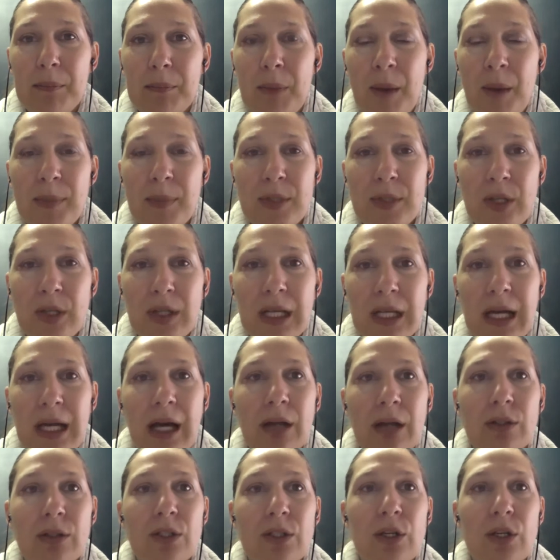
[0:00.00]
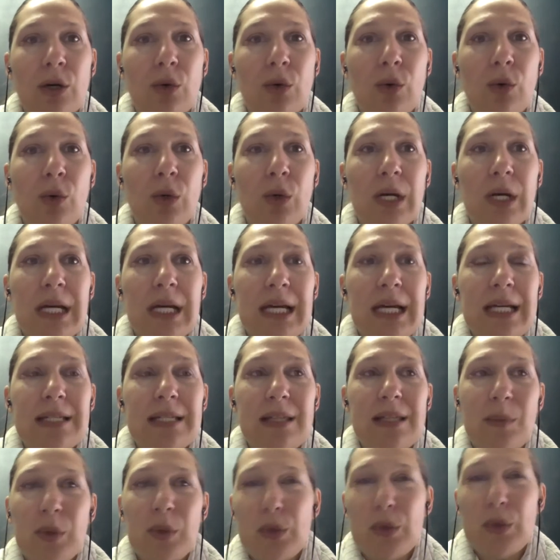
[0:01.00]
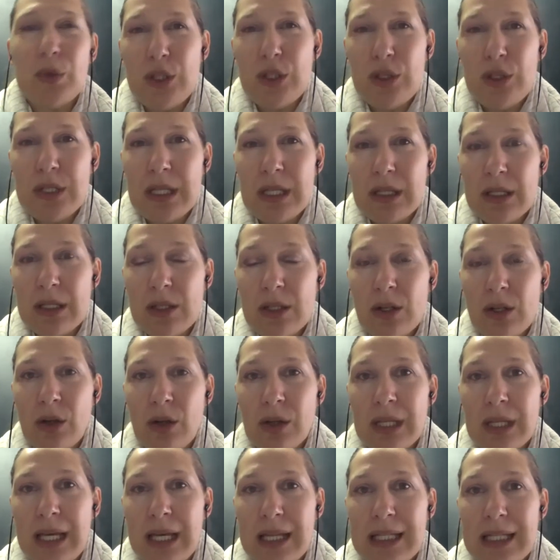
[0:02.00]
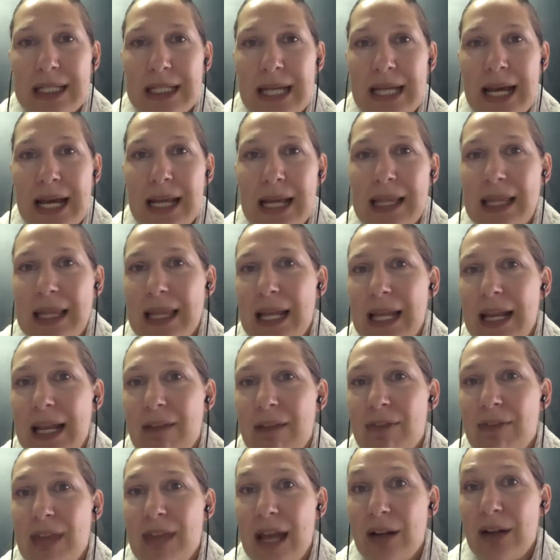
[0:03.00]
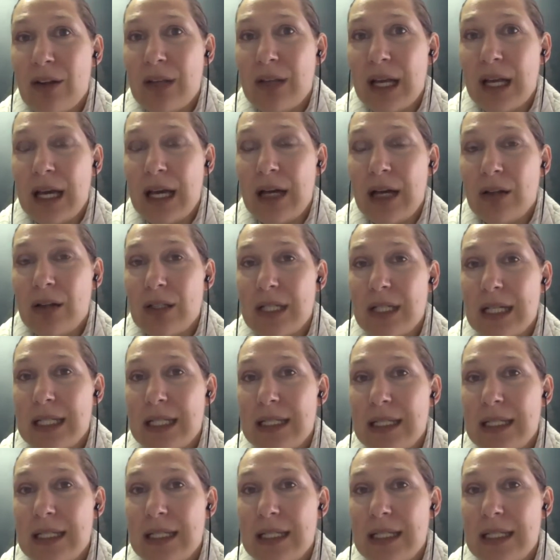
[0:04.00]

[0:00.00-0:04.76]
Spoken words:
popped on the counter, or someone was using the salt the other day and then they left that on the counter.